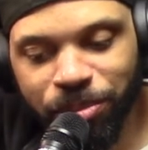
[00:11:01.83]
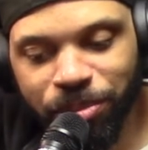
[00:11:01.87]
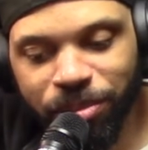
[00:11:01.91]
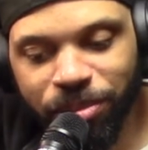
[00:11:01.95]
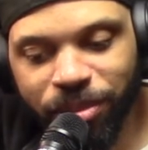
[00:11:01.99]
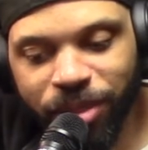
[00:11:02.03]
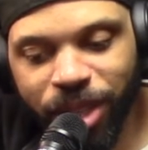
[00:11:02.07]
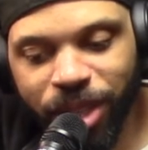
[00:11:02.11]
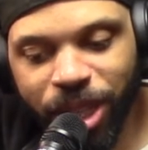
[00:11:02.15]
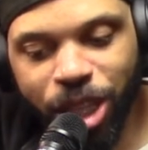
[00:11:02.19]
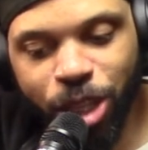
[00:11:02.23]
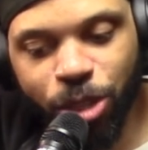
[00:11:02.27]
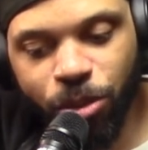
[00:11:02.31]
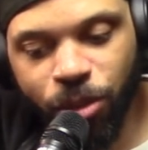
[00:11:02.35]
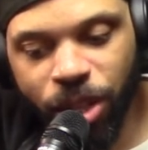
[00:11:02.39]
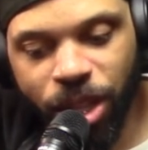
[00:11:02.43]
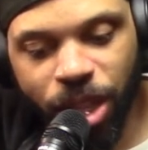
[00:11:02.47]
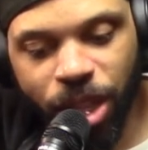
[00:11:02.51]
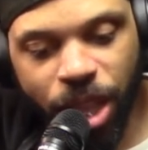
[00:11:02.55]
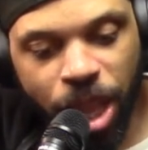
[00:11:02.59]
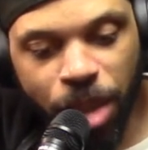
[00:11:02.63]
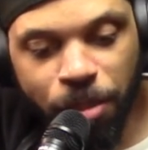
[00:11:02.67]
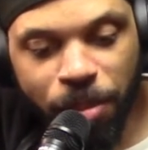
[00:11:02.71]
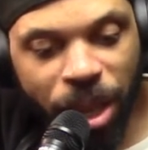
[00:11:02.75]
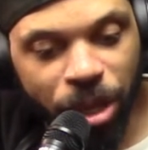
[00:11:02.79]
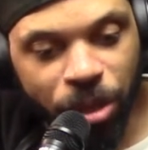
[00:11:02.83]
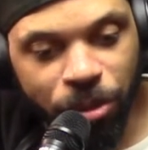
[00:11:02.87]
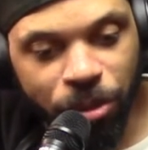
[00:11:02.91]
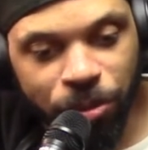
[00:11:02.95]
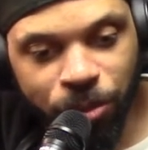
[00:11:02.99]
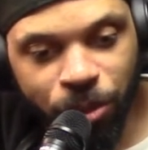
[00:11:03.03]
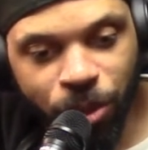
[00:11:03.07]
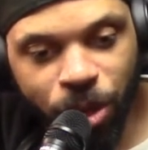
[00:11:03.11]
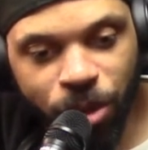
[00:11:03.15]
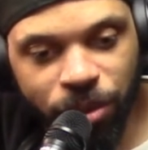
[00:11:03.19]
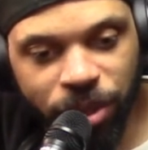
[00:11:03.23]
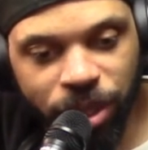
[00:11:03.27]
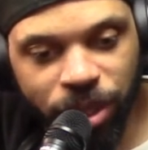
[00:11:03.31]
he's he made a
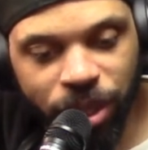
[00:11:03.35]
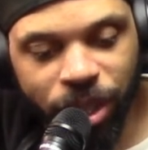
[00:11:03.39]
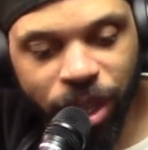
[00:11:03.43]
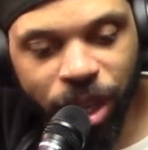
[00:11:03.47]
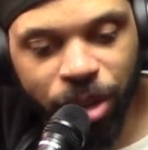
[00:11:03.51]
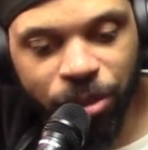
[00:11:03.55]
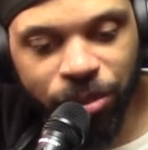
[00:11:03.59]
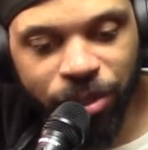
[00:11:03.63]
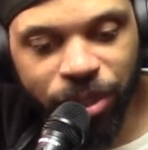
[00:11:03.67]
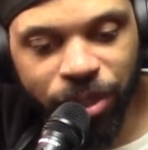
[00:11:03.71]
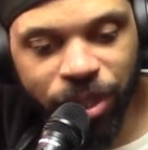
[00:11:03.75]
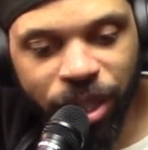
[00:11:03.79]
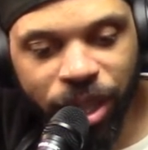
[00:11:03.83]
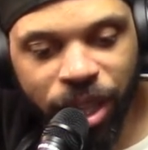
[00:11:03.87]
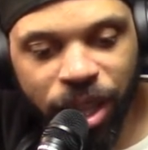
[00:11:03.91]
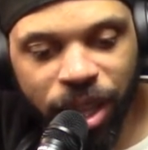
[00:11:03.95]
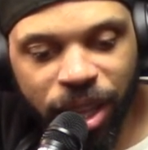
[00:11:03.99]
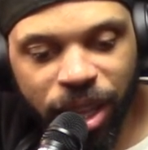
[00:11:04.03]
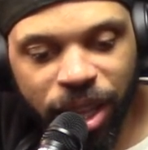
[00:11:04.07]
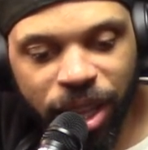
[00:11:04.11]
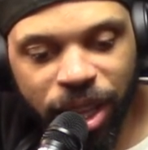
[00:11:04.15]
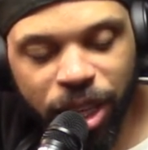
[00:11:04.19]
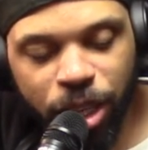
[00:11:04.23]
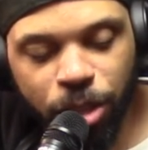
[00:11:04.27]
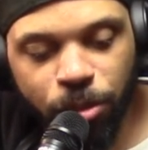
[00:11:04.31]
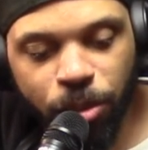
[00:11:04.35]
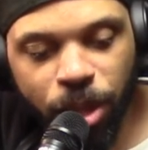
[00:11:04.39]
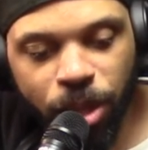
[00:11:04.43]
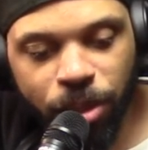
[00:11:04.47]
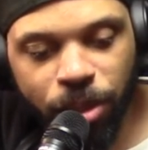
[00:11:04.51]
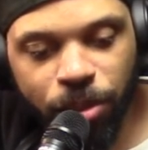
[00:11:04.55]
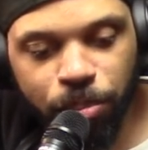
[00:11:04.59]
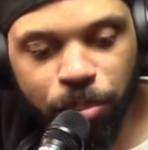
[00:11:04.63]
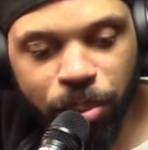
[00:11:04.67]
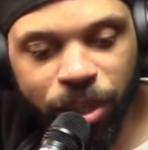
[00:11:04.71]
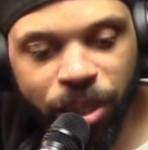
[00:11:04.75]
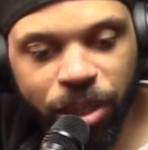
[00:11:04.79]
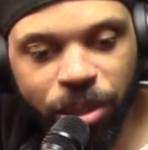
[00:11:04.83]
full recovery and he's
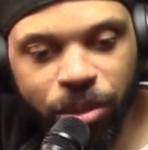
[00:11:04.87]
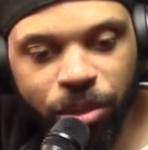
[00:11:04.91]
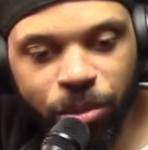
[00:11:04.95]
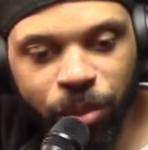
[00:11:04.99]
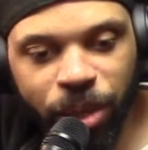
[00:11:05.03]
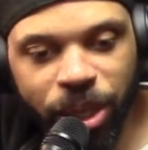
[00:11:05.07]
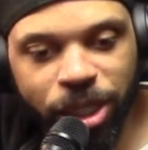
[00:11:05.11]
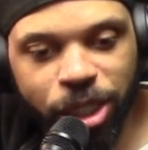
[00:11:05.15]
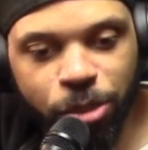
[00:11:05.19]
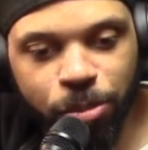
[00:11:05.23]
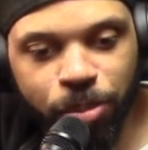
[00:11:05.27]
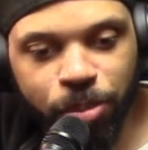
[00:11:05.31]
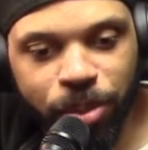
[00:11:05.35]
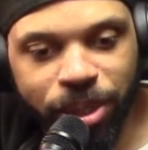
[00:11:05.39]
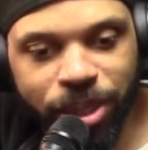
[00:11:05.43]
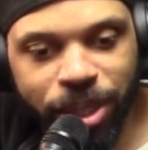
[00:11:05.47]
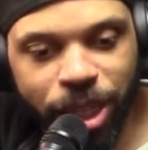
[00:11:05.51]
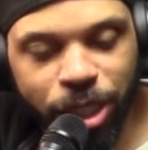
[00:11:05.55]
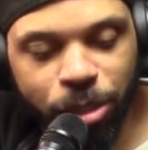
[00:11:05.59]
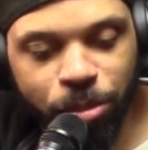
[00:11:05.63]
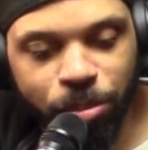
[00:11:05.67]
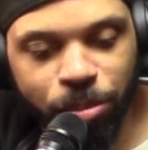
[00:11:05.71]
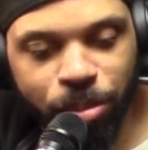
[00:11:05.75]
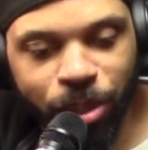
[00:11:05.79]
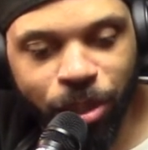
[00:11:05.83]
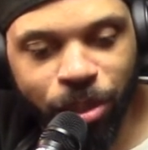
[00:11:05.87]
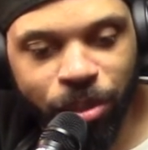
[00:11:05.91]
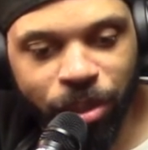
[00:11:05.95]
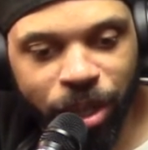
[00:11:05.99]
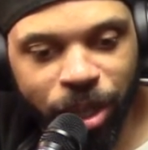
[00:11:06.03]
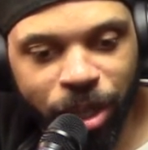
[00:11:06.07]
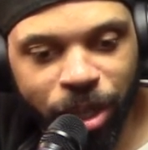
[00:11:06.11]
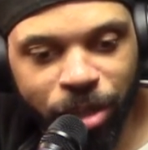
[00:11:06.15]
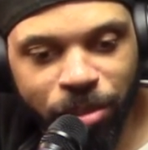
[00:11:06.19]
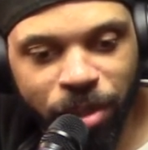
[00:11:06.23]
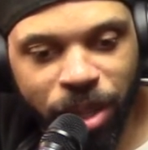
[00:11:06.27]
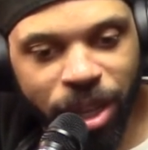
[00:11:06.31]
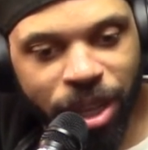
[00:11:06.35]
been put in a witness protection
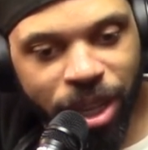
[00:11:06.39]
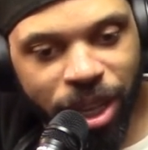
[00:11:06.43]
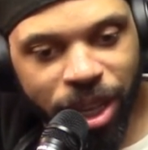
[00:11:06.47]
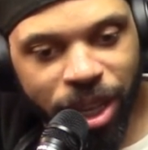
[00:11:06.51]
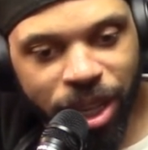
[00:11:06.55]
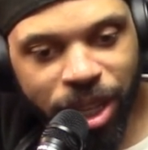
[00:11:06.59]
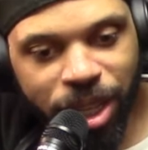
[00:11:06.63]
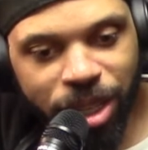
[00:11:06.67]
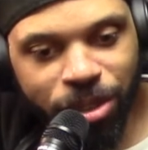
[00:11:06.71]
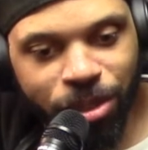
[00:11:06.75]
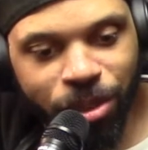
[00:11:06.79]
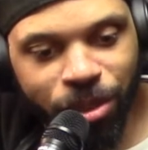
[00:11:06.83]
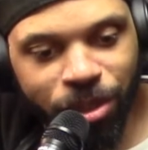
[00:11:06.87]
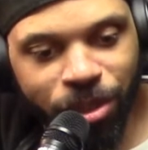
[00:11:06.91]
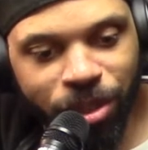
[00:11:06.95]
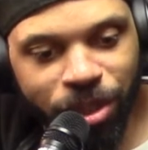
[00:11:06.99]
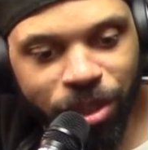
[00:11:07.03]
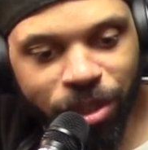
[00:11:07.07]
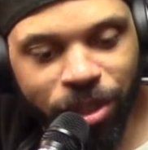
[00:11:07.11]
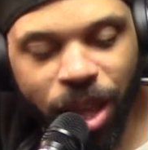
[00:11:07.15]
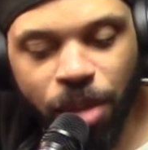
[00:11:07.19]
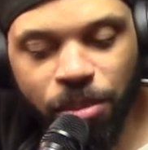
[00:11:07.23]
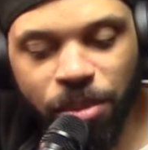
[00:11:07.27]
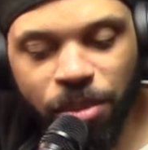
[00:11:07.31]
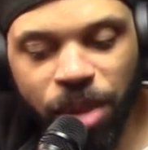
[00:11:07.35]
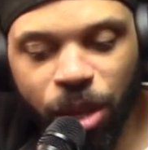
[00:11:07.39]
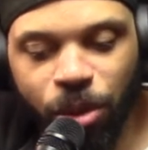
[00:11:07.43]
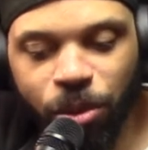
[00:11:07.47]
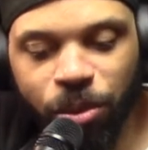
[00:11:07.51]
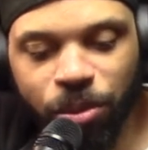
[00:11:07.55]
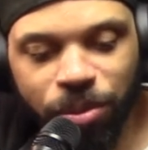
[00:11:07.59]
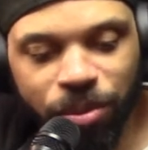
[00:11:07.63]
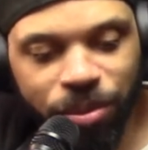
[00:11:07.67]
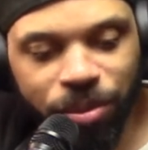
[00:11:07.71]
program and he's going. Well, I'm no, like, no, it